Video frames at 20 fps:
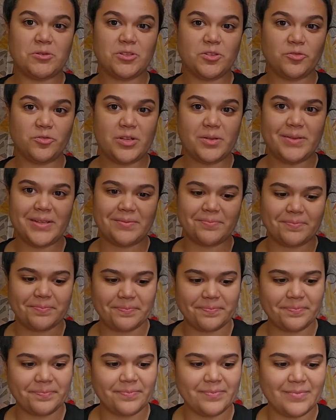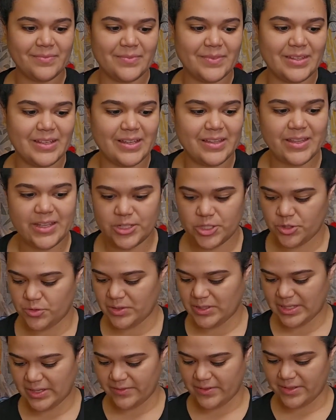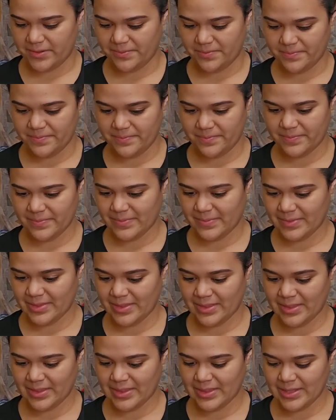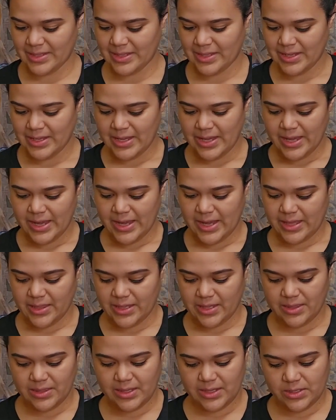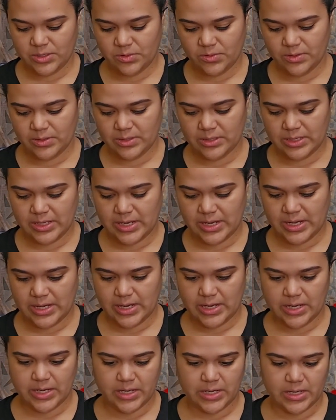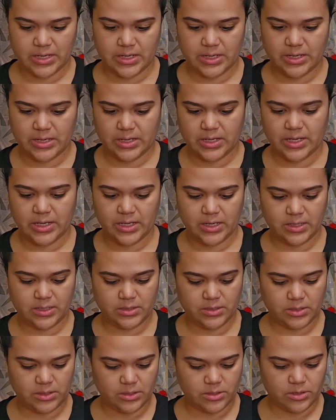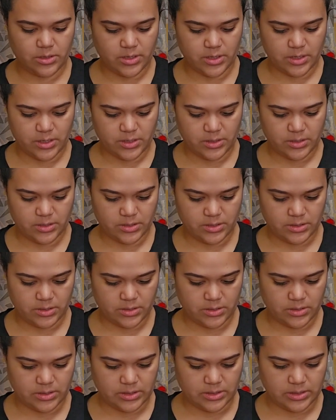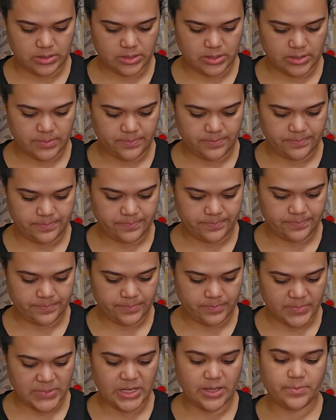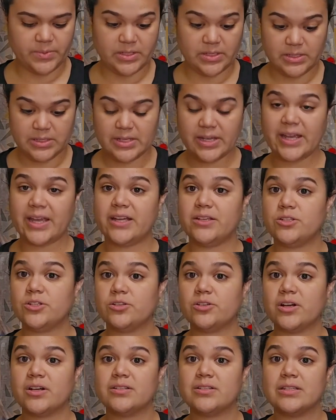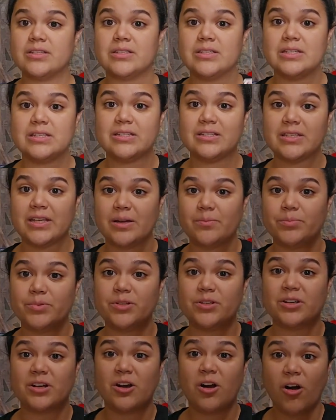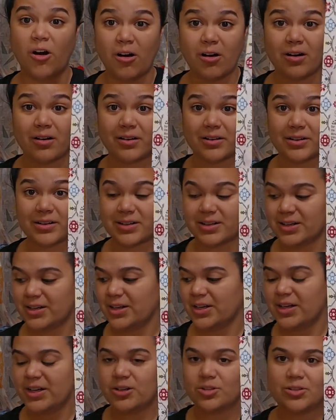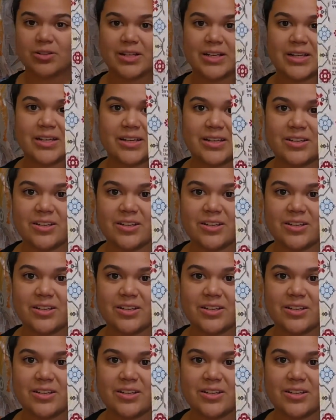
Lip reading: was a freebie that she was given. And then this one's a Hands Across the Sea. Yep, this is a Hands Across the Sea sampler card. So like,